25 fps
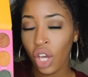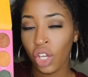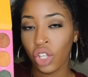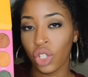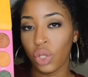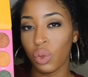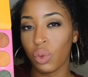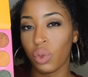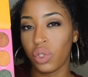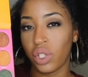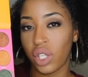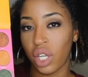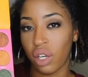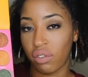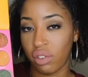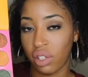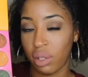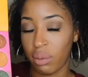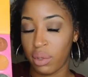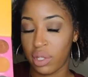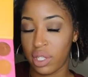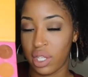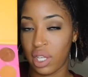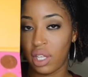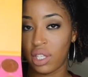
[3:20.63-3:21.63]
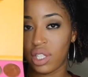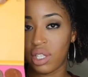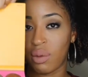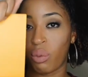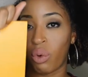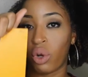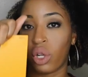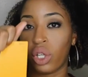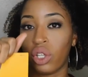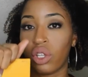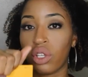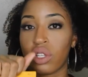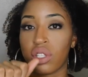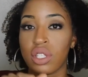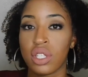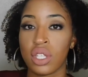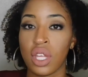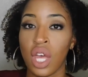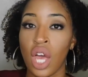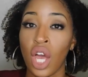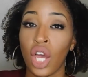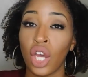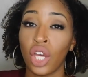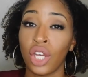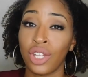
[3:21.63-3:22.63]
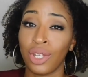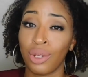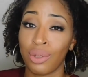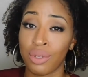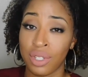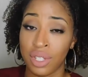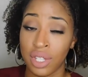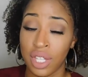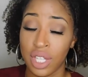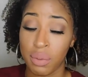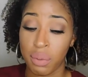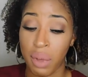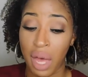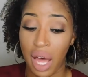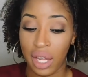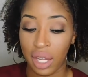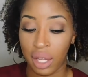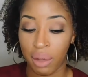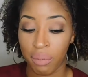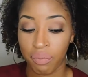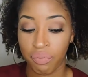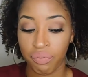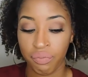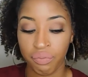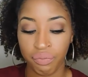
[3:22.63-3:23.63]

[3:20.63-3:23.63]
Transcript: you will definitely be seeing some more looks using this palette,